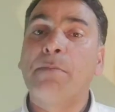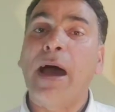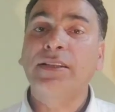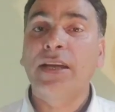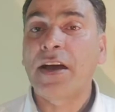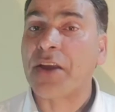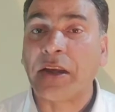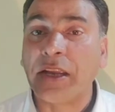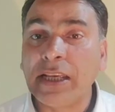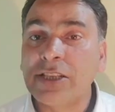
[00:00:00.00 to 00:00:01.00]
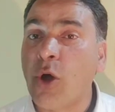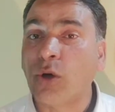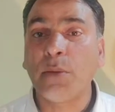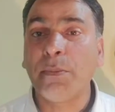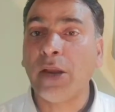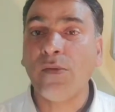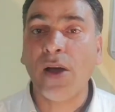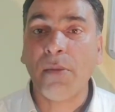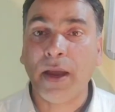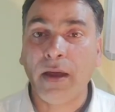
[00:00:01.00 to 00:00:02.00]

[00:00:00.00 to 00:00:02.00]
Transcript: But running is not the main verb